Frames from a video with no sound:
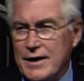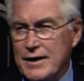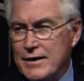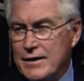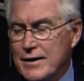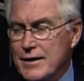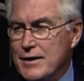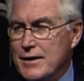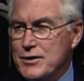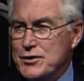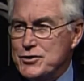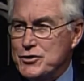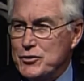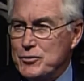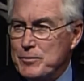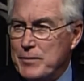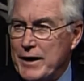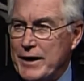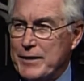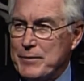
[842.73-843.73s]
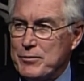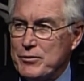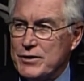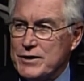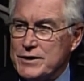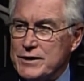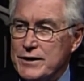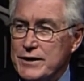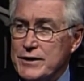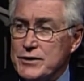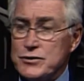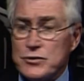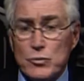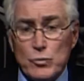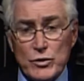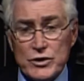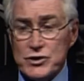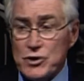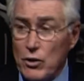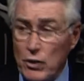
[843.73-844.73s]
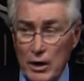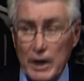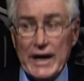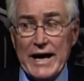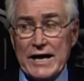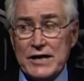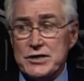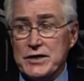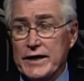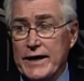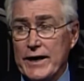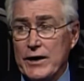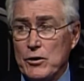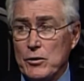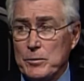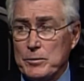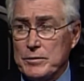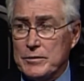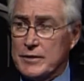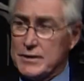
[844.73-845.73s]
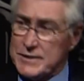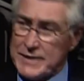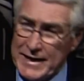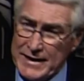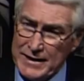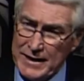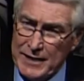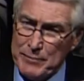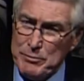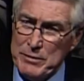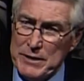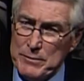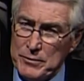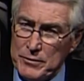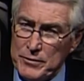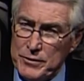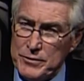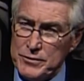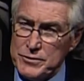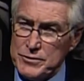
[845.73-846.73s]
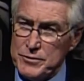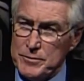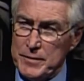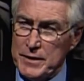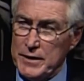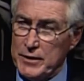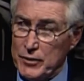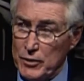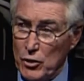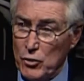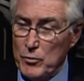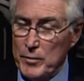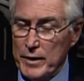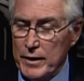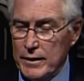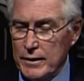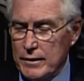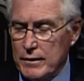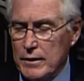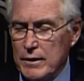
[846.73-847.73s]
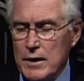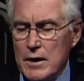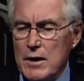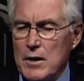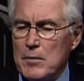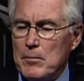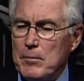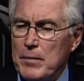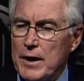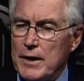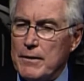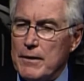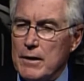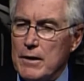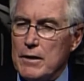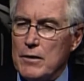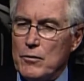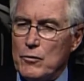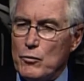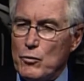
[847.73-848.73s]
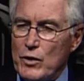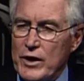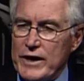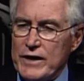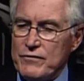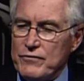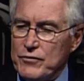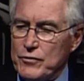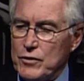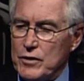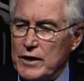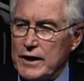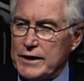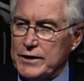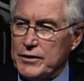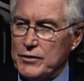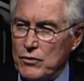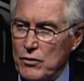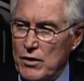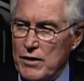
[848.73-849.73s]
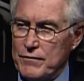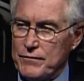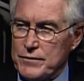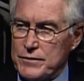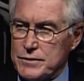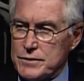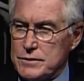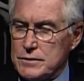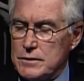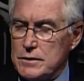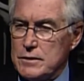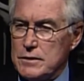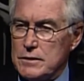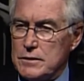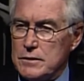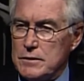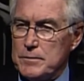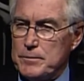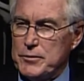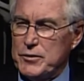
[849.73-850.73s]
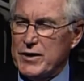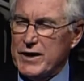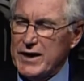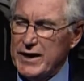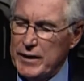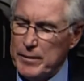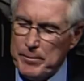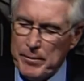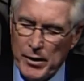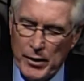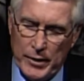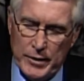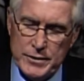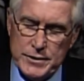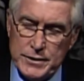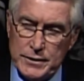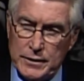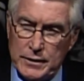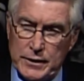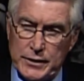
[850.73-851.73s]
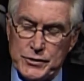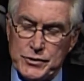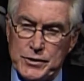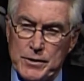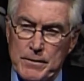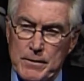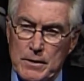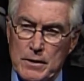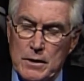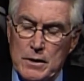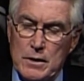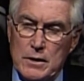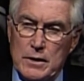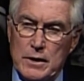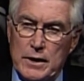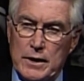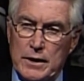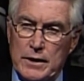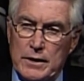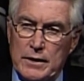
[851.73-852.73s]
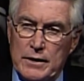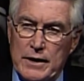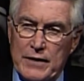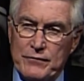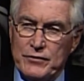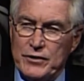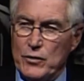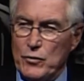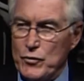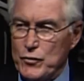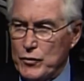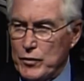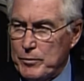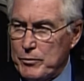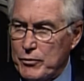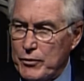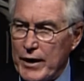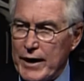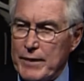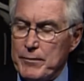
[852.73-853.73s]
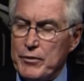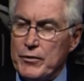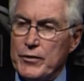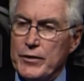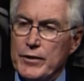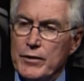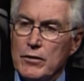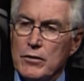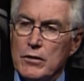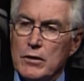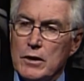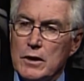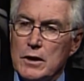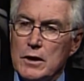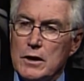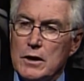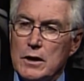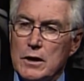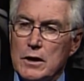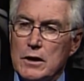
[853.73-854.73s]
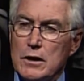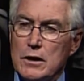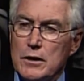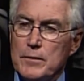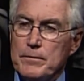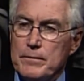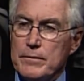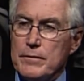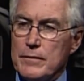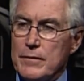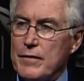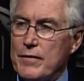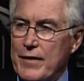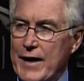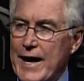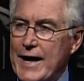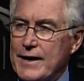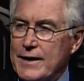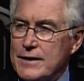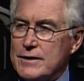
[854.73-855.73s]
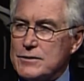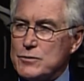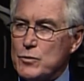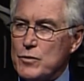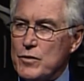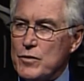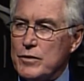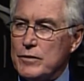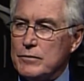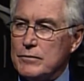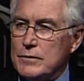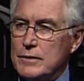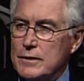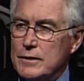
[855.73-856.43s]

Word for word: and student body president at Eastern, which all actually helped, because that got people used to me and know me. And But running for elected office, particularly in a partisan election, and having to go through a primary and all, that is where the